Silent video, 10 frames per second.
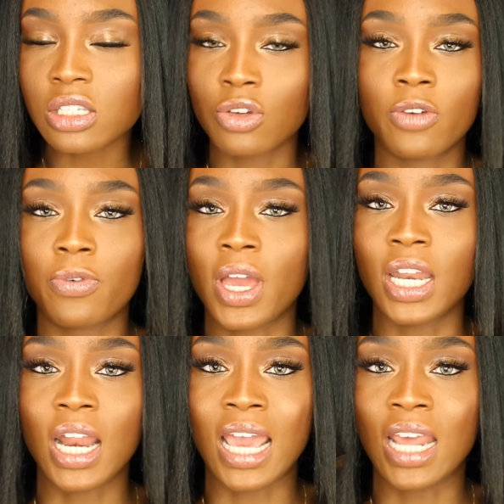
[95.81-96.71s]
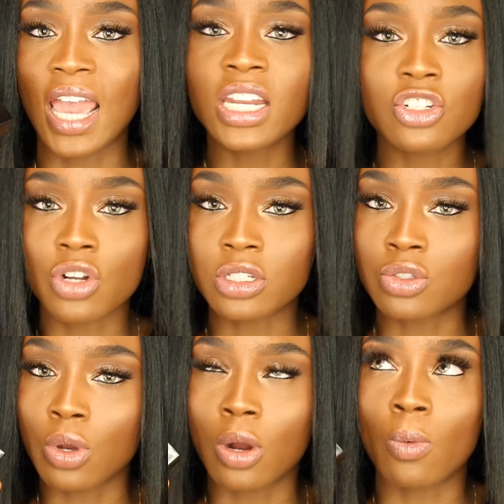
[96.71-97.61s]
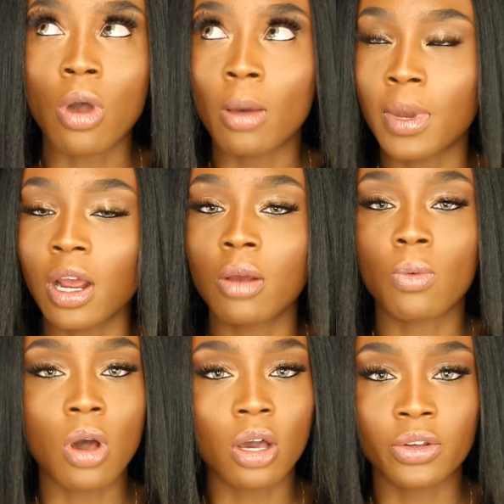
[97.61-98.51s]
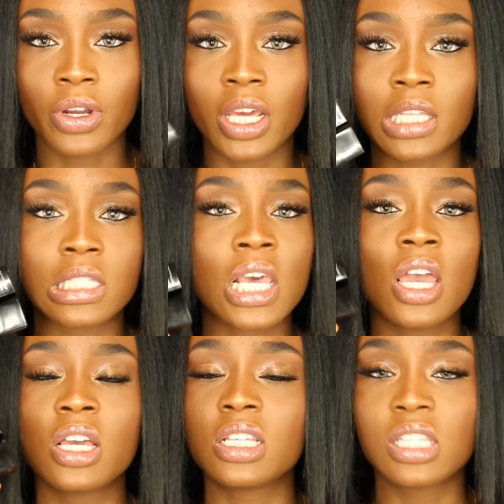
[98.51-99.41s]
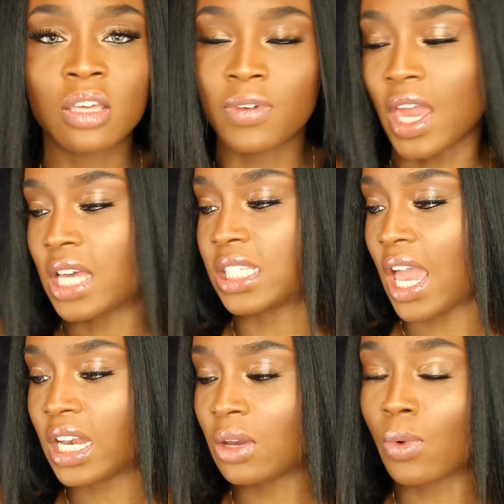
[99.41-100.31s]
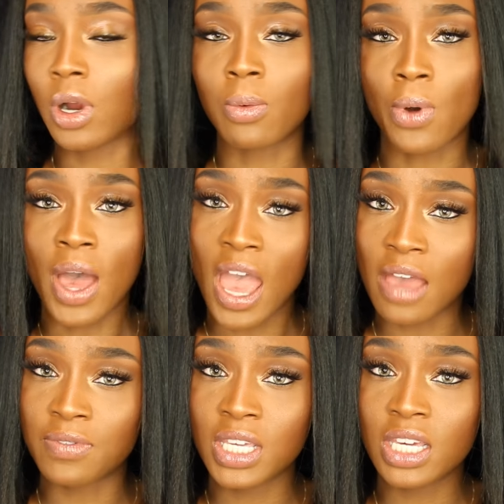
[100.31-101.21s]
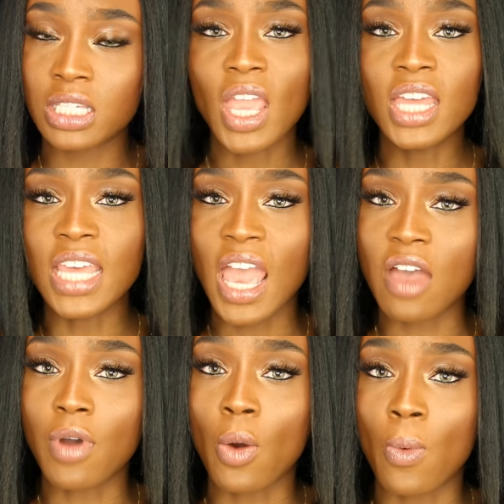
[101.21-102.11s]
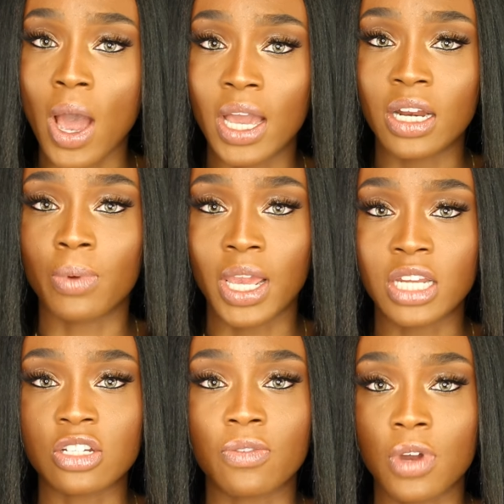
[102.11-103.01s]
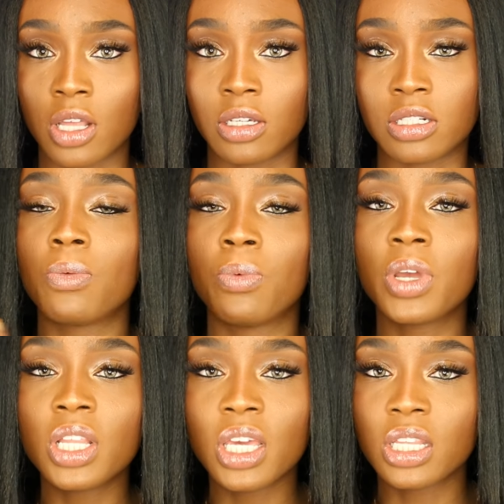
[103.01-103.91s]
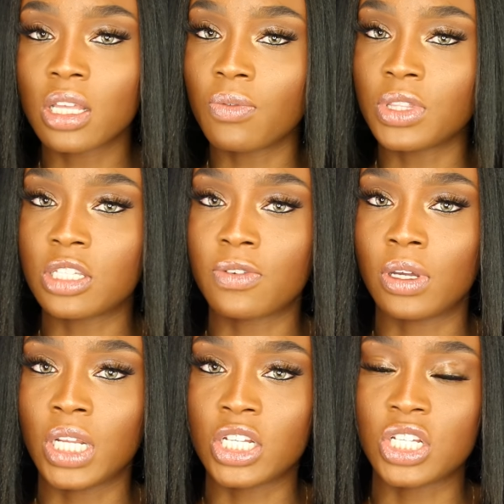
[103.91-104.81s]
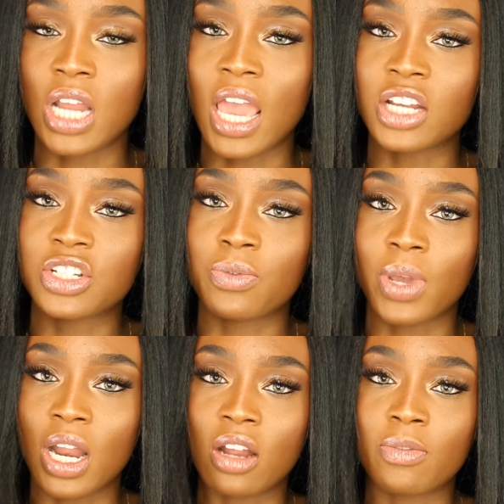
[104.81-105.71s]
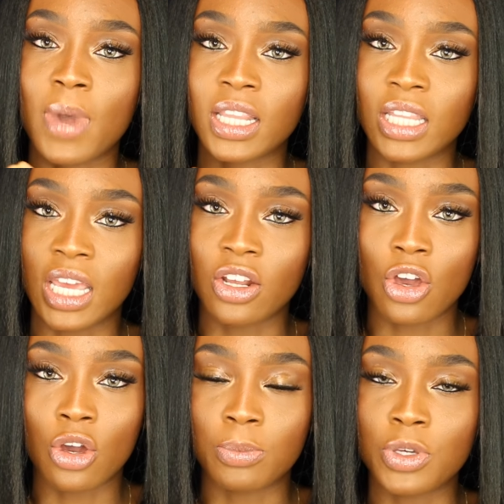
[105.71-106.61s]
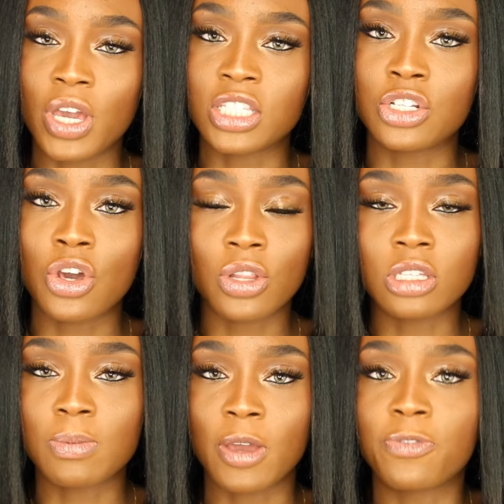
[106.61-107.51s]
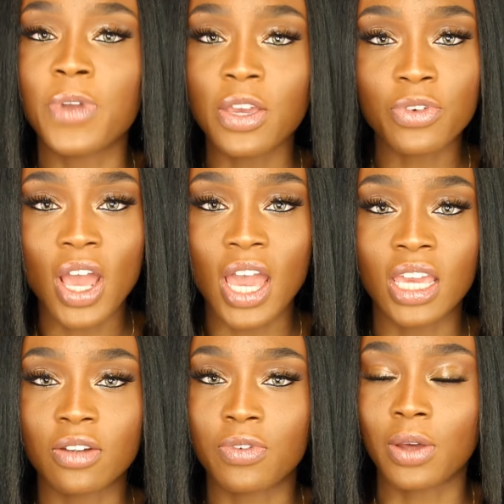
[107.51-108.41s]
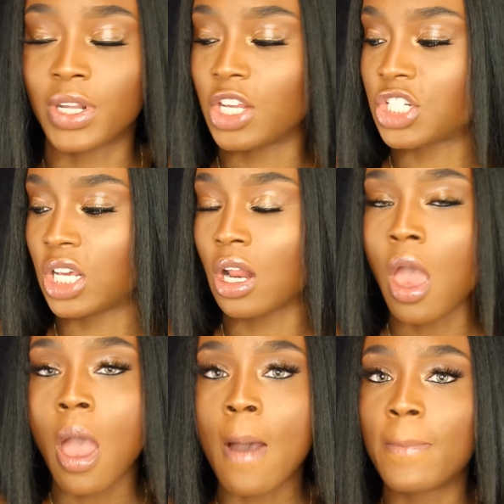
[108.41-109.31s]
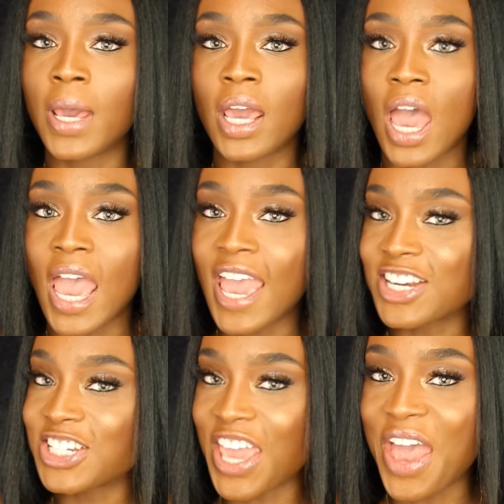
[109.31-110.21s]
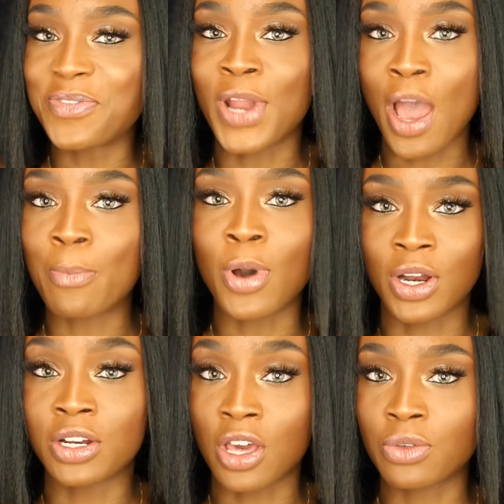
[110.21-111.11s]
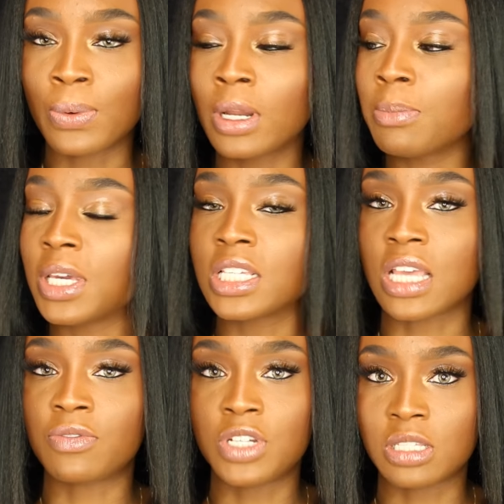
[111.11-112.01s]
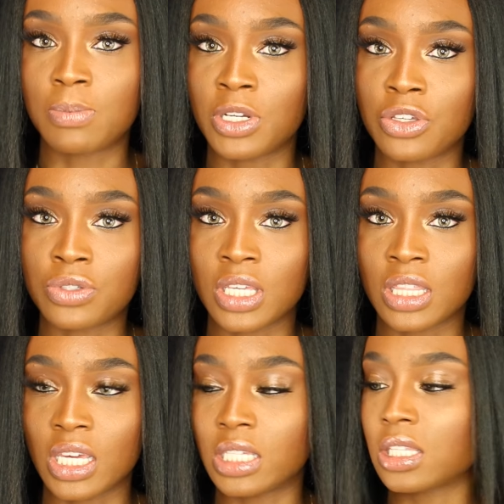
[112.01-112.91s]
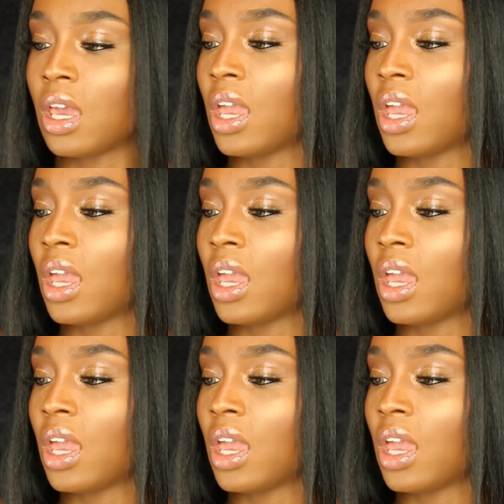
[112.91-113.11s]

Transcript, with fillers: You can find it at any drugstore, Walmart, Walgreens, CVS, anywhere will have these. And they have a wide range of colors. Really in love with this foundation. I actually ran out of my Lancome. You guys know that's my favorite high-end foundation but I actually have not bought another one because I've just been using these.